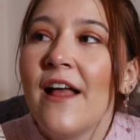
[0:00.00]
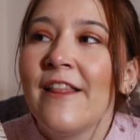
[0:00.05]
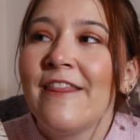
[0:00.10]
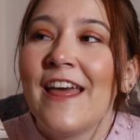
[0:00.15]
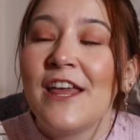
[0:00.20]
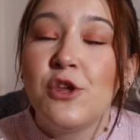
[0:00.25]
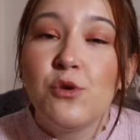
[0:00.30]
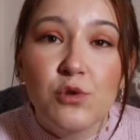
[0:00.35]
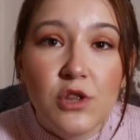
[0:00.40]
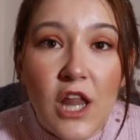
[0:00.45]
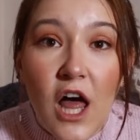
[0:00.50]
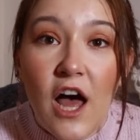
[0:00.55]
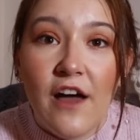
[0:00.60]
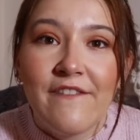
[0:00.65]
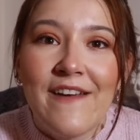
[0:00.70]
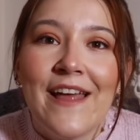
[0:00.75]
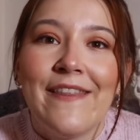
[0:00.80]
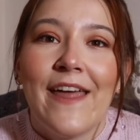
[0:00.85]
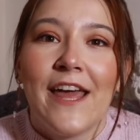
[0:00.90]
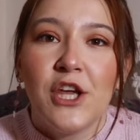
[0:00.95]
that you
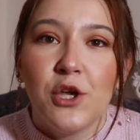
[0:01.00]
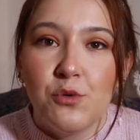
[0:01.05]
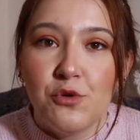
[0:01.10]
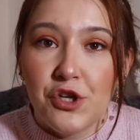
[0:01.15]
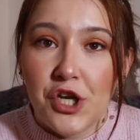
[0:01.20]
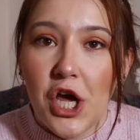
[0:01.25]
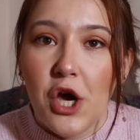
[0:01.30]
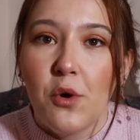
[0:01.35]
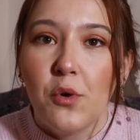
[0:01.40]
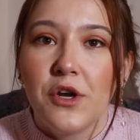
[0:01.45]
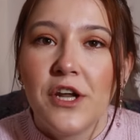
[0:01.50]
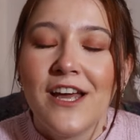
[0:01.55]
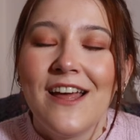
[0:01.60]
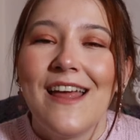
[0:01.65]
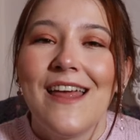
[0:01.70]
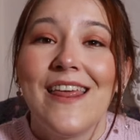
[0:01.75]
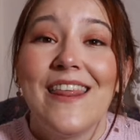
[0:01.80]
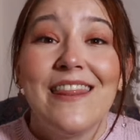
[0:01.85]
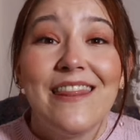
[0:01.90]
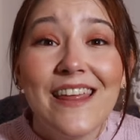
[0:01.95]
love and that you'd known.
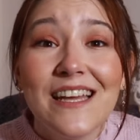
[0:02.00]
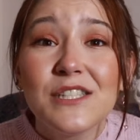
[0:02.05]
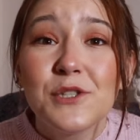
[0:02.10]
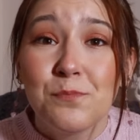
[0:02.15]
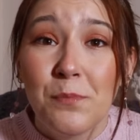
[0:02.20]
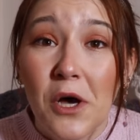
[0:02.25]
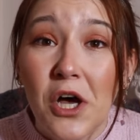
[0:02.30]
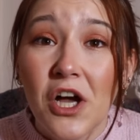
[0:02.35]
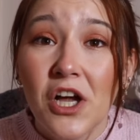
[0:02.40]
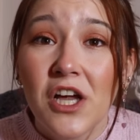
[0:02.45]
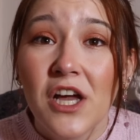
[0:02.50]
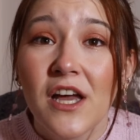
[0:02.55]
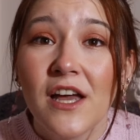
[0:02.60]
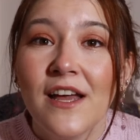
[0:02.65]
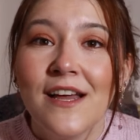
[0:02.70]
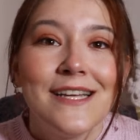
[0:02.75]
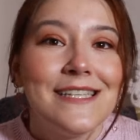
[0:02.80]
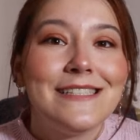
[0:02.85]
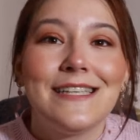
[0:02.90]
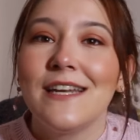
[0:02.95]
This book
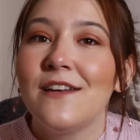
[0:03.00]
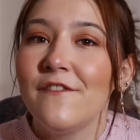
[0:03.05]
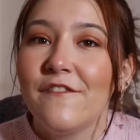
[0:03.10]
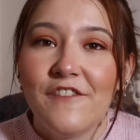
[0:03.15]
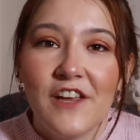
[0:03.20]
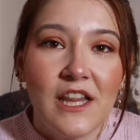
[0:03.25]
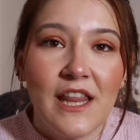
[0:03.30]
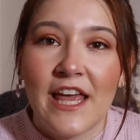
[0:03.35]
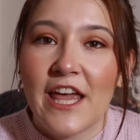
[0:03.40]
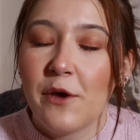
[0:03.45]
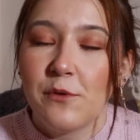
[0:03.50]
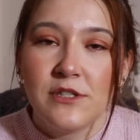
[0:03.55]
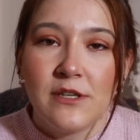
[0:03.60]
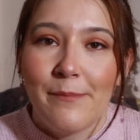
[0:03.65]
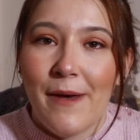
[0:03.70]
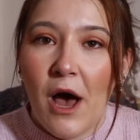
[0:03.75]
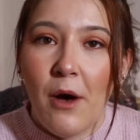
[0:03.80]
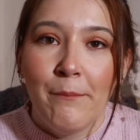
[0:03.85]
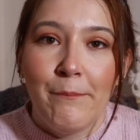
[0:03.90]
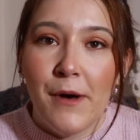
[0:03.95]
didn't feel like it was
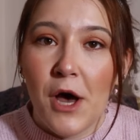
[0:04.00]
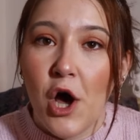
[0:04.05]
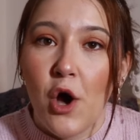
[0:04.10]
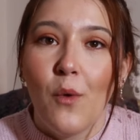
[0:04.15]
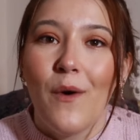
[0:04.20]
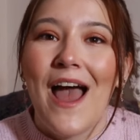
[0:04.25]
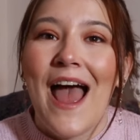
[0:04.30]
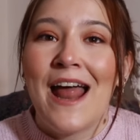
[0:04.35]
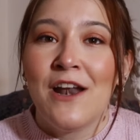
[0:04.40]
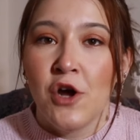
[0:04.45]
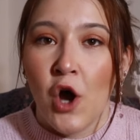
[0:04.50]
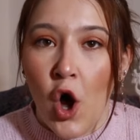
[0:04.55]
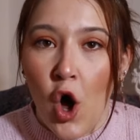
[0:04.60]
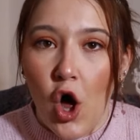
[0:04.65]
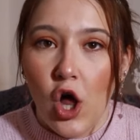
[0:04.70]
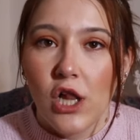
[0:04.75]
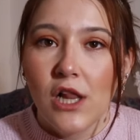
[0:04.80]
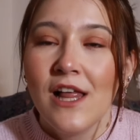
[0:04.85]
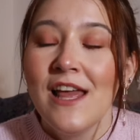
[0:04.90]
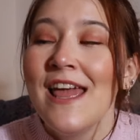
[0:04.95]
about Beau at
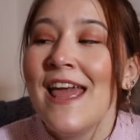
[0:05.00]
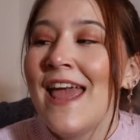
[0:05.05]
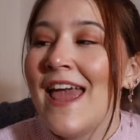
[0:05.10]
all.